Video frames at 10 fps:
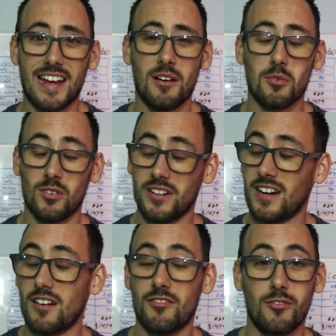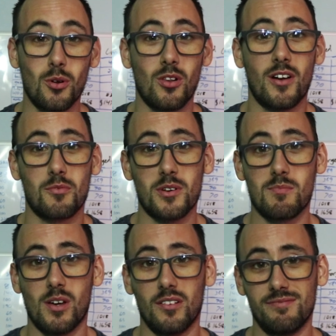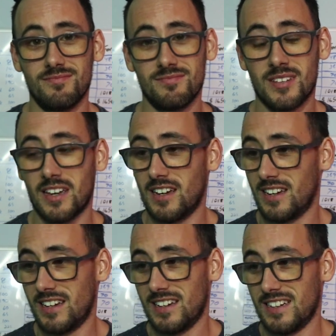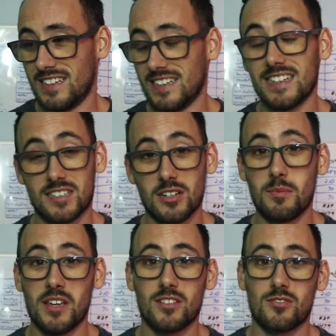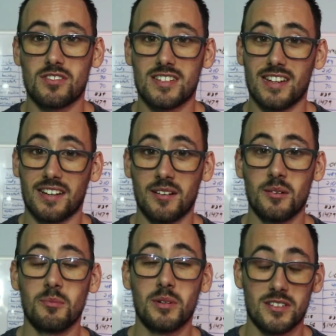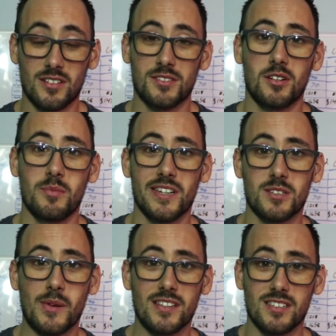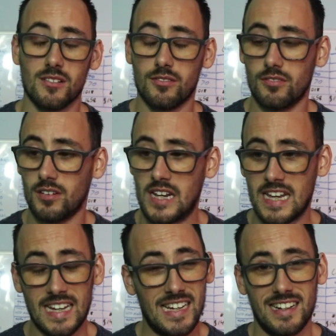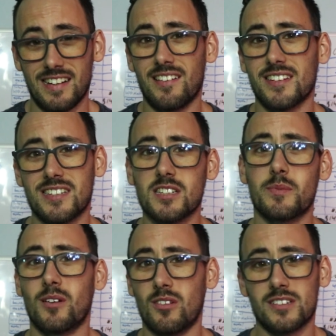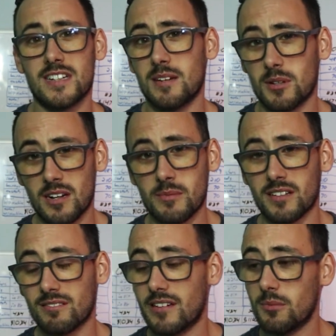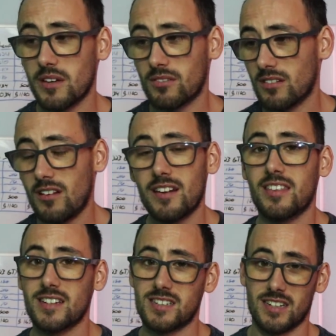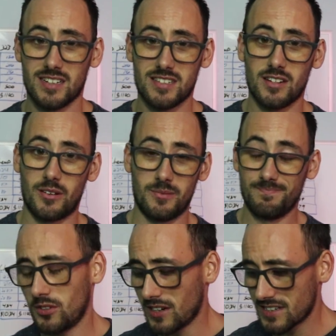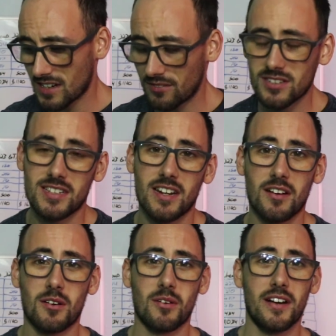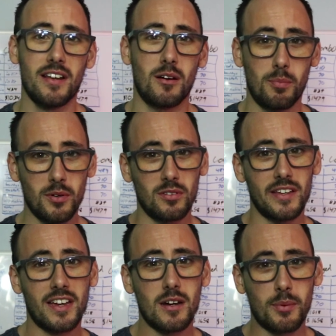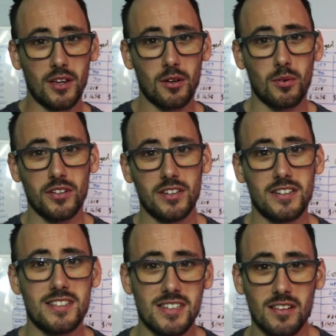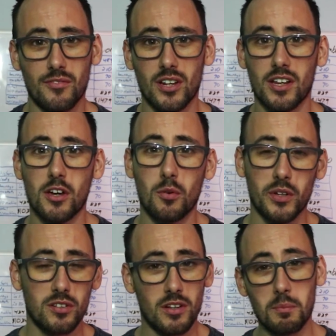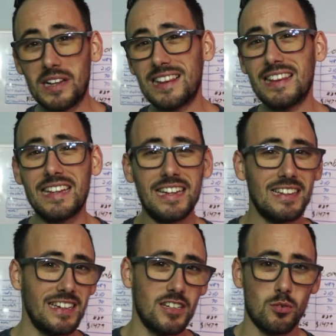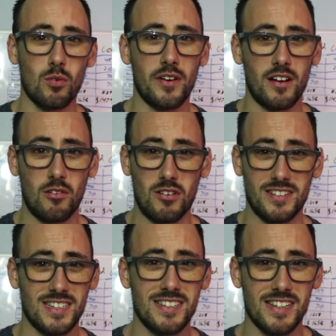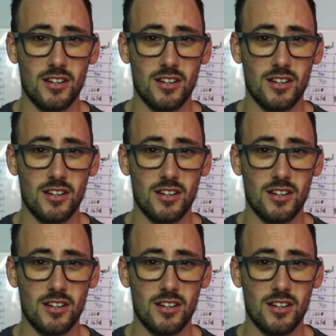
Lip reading: now we're looking at a full-on rebuild. It's gonna be interesting, but it's also gonna be expensive. Now, this thing's been a long time coming, and we have a lot of things to consider. If you guys haven't seen it already, I'll put a link up here where you can see the video. We completely tore down Austin's